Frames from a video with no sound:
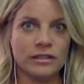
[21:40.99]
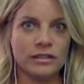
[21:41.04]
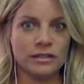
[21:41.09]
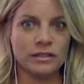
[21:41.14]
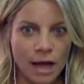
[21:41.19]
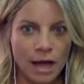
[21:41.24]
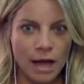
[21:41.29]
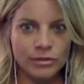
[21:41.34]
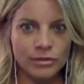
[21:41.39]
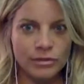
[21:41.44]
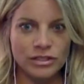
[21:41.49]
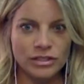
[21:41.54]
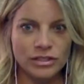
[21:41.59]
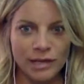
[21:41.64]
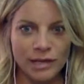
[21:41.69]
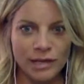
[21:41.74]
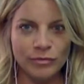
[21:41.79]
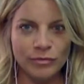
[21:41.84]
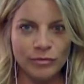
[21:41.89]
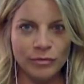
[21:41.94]
establish a
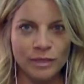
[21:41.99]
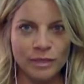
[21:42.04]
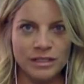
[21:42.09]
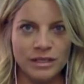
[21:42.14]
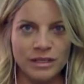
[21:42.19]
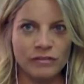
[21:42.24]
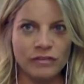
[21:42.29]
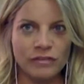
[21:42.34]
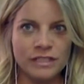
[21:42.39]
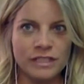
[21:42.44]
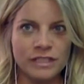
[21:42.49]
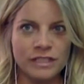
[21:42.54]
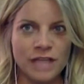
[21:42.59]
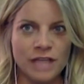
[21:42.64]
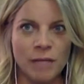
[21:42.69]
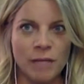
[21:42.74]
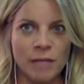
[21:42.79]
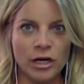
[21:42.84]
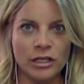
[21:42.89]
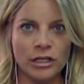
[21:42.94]
name for myself in
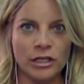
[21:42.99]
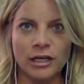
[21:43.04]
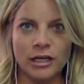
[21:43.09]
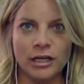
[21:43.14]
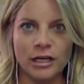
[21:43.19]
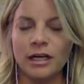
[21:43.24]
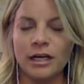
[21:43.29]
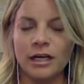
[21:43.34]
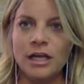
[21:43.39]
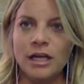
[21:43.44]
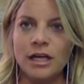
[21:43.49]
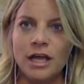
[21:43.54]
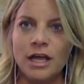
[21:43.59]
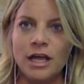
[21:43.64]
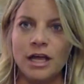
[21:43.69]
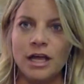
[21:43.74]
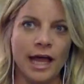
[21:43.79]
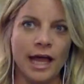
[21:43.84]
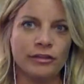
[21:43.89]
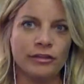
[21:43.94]
Santa Monica.
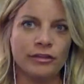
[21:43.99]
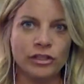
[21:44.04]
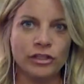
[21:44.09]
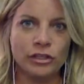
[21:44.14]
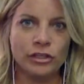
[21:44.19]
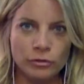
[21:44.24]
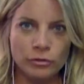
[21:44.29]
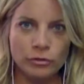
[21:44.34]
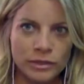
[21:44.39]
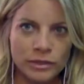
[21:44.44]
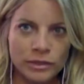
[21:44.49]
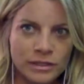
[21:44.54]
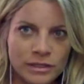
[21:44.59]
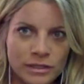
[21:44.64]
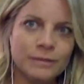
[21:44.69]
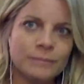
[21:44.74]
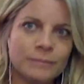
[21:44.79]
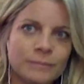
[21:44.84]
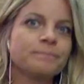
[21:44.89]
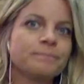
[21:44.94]
And, there
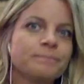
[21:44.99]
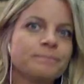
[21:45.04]
was